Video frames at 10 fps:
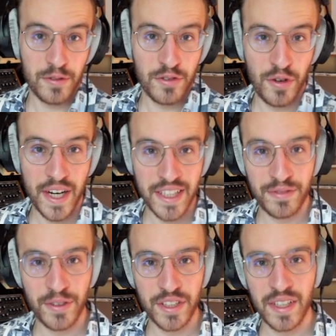tracks,
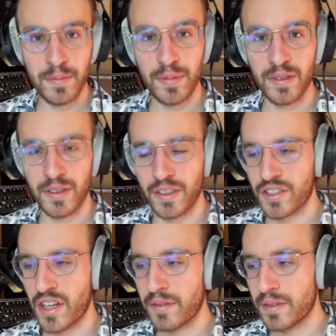for example, or
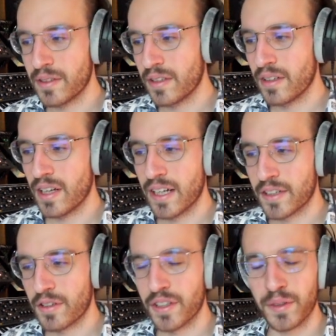general
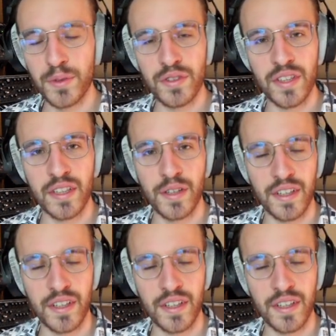electronic music